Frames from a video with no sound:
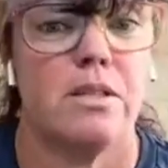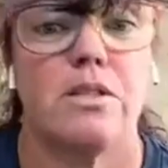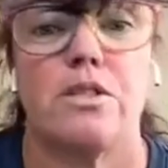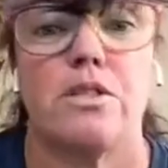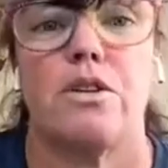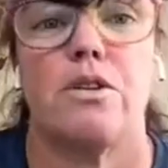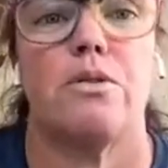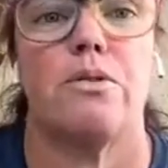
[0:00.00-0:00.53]

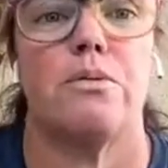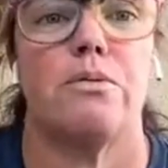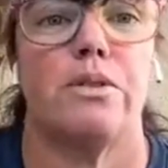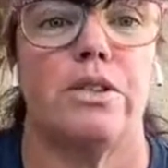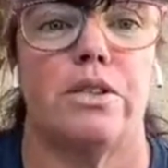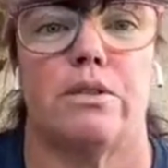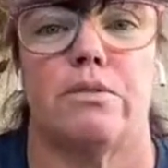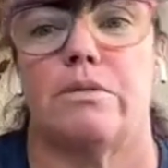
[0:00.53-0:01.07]
So,
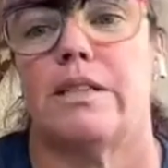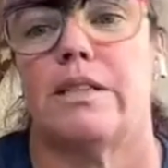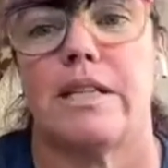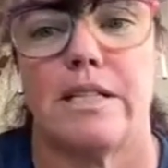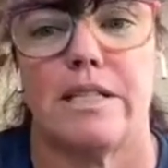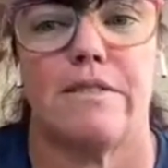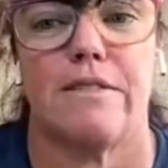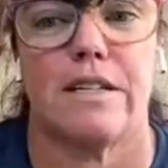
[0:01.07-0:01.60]
you know, and
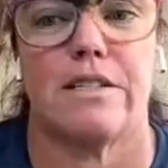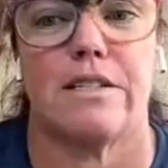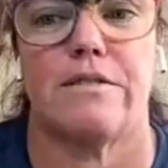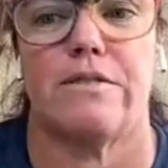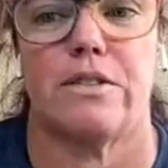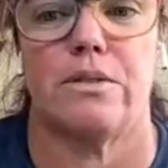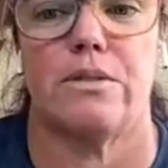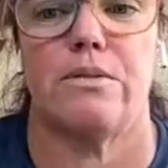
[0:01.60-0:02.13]
that's
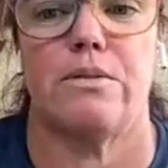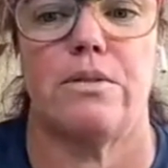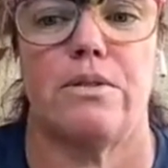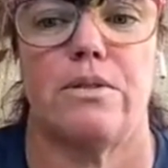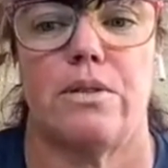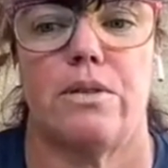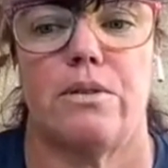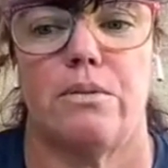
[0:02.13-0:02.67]
fast food.
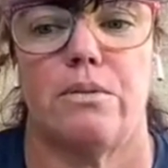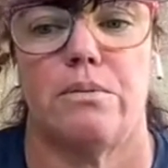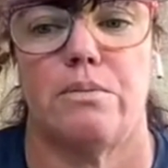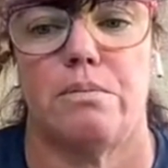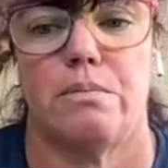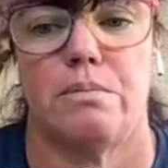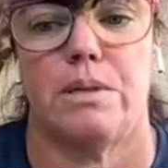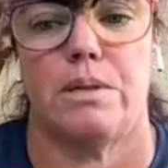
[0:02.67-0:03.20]

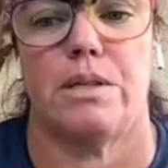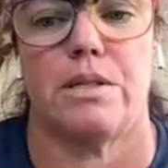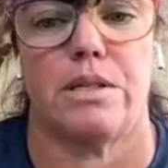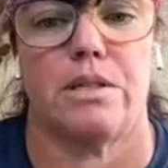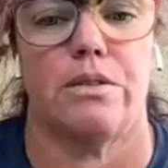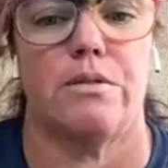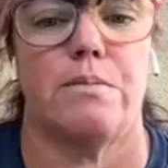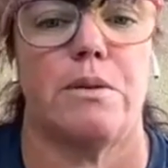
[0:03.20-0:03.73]
So a
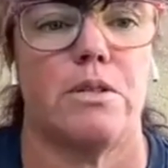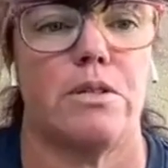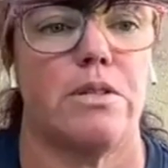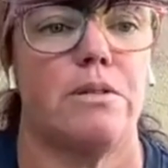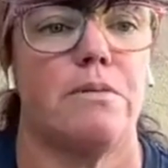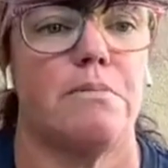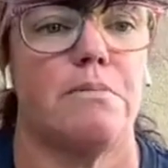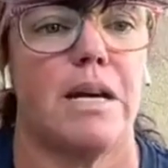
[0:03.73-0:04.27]
skilled
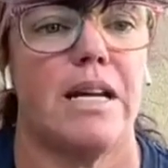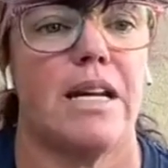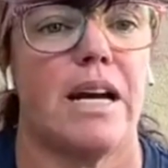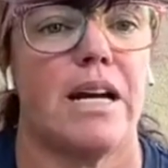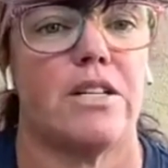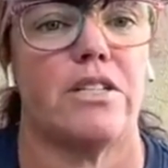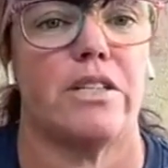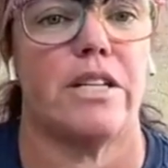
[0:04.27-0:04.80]
person might
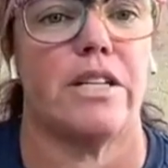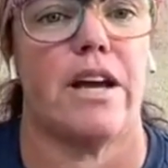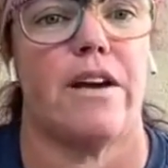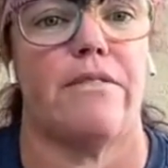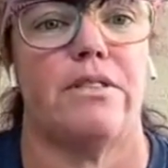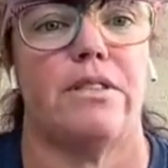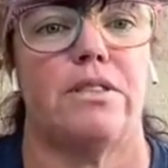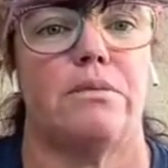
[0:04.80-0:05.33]
actually
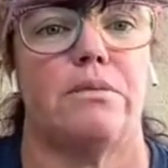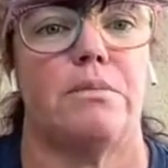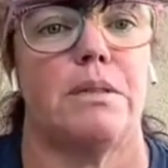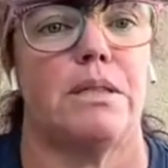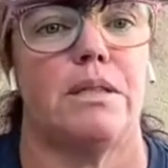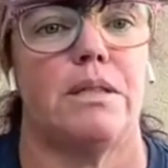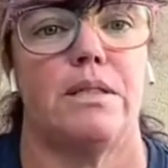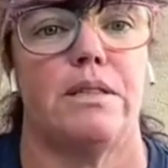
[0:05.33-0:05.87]
have a little
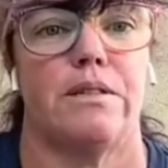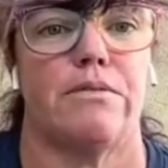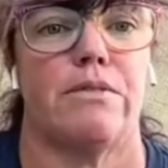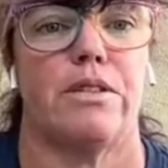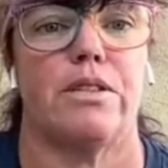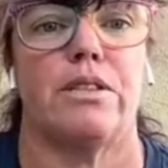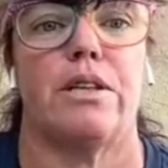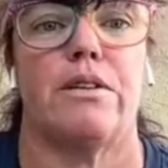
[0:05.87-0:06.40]
bit
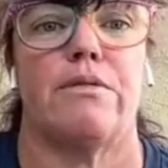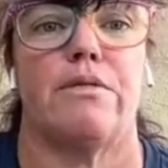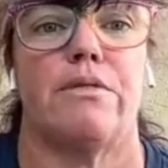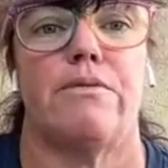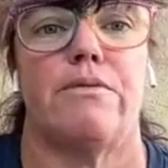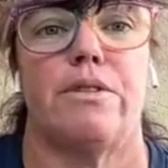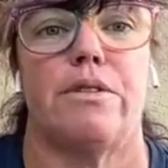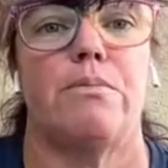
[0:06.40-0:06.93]
different of a
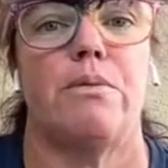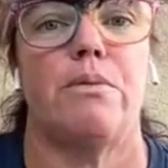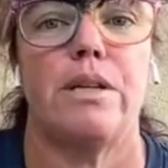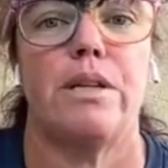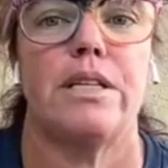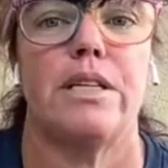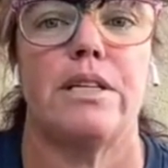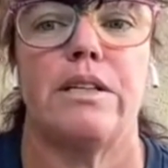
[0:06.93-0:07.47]

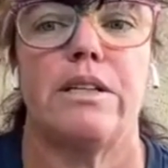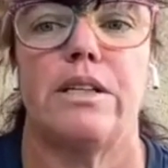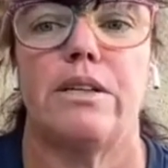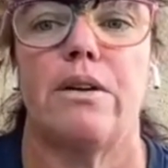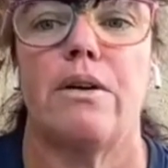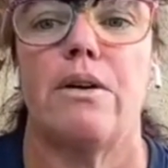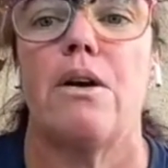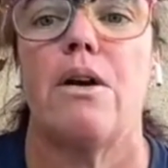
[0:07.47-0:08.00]
viewpoint down
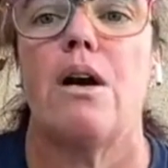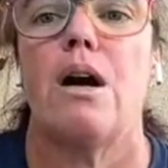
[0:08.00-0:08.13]
here.